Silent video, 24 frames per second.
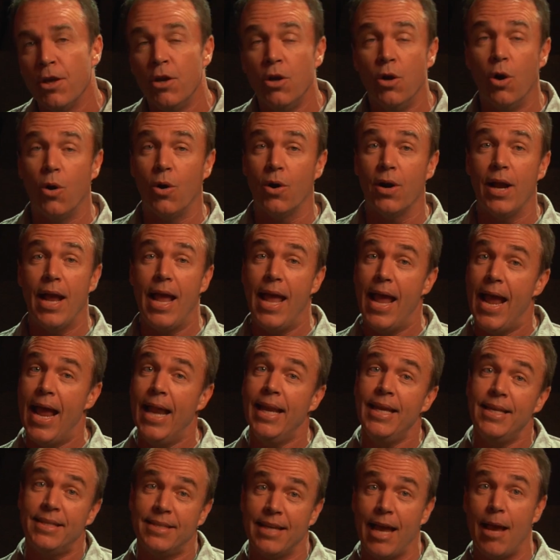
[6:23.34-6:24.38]
Or
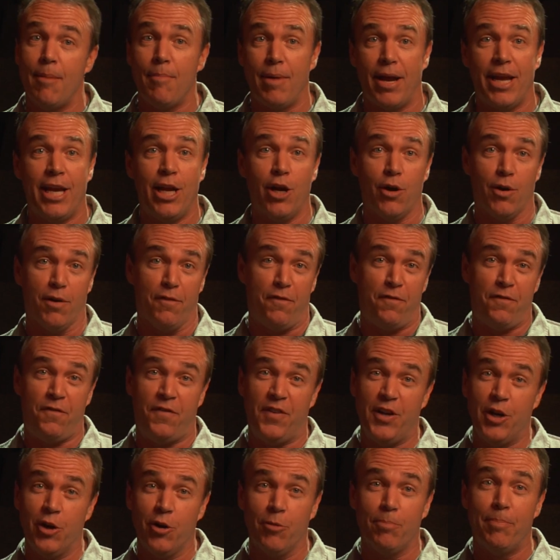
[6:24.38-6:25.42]
anytime I hear a
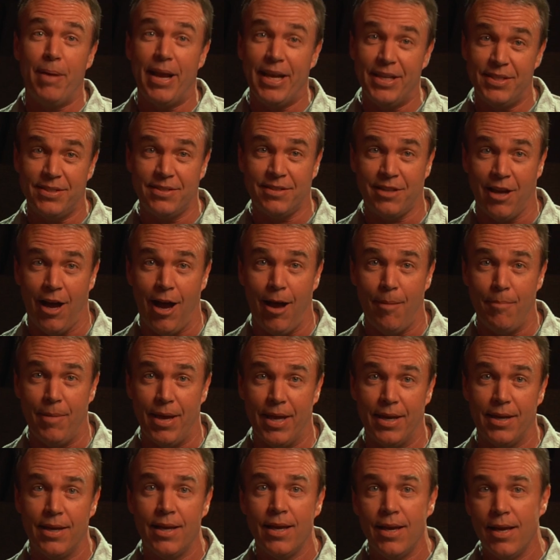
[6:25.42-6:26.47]
fear-based
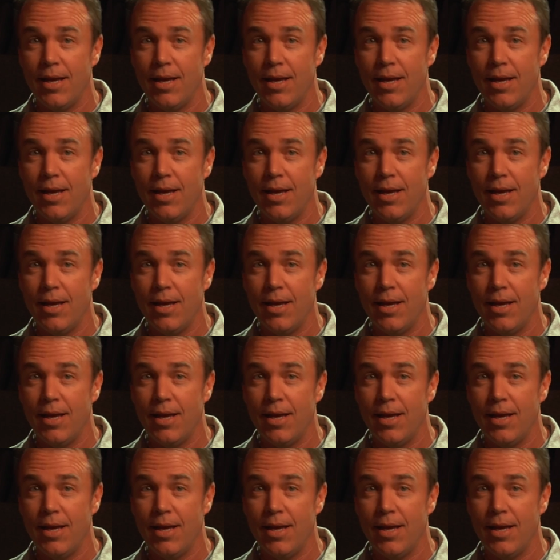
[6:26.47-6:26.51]
comment,